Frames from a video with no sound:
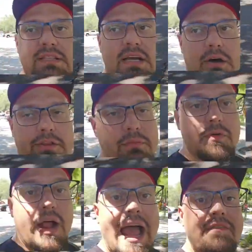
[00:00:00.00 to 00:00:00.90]
to the Howl at the
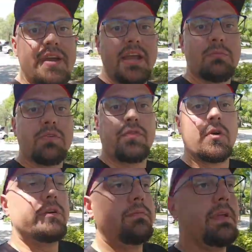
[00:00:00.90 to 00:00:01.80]
Moon. I have ate here
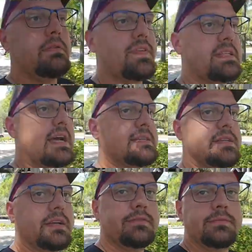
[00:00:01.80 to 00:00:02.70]
before. It was
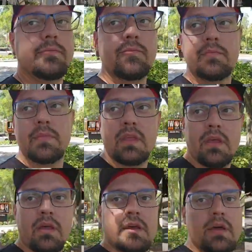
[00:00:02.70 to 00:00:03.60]
fantastic.
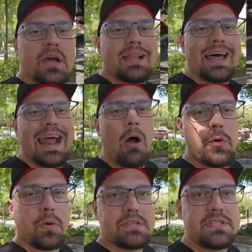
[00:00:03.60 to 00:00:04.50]
A lot of
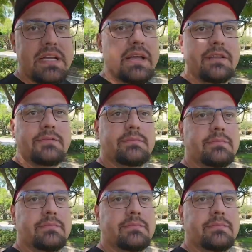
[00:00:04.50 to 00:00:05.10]
outdoor seating.